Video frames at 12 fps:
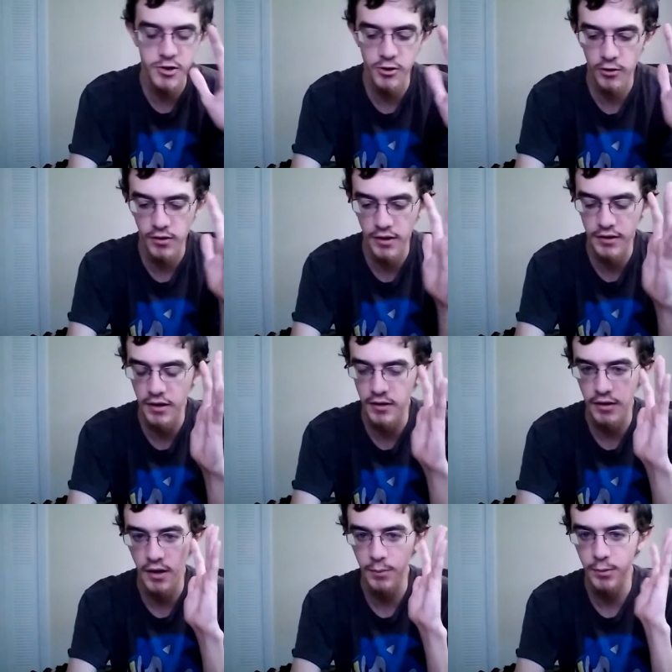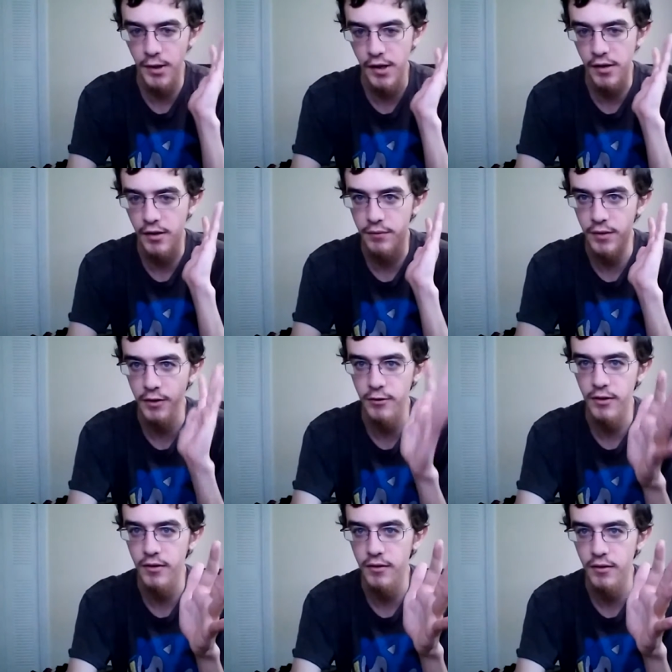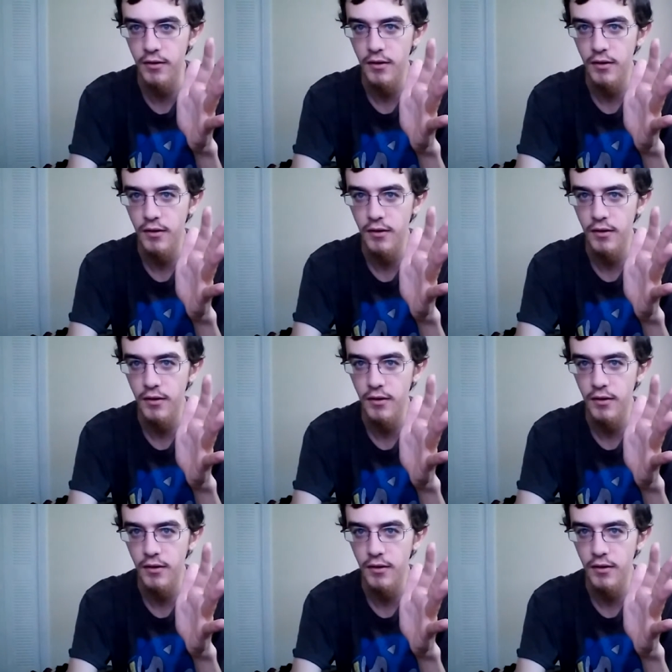sure they did not play it on veteran,